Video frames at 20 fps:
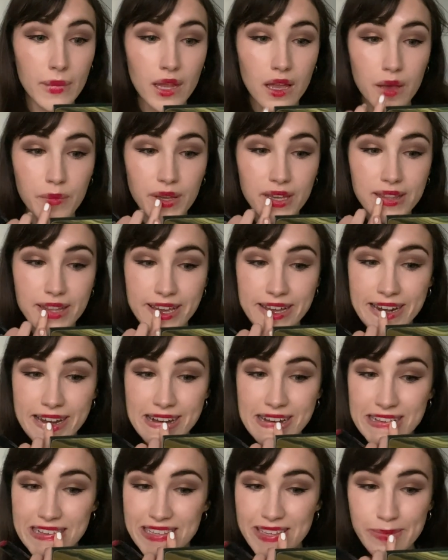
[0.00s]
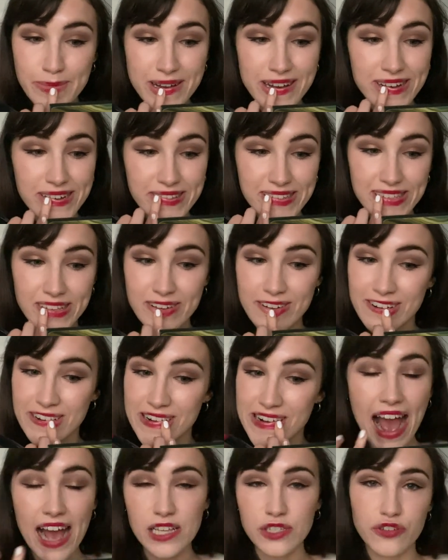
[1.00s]
I mean, they last about as
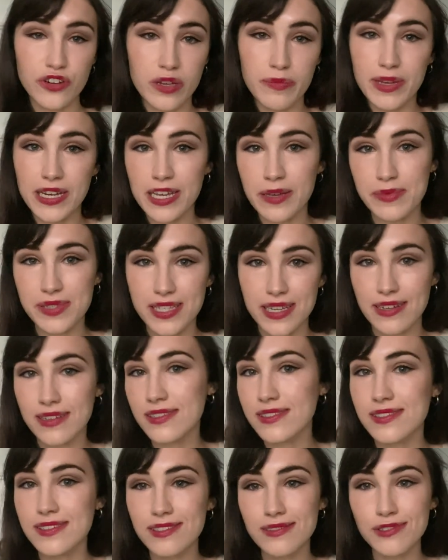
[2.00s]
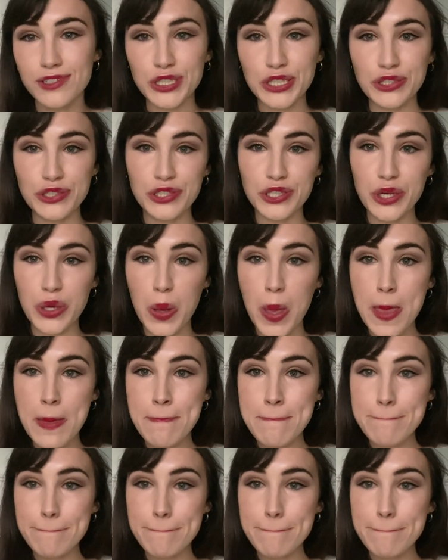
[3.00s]
long as creamy lipsticks should do.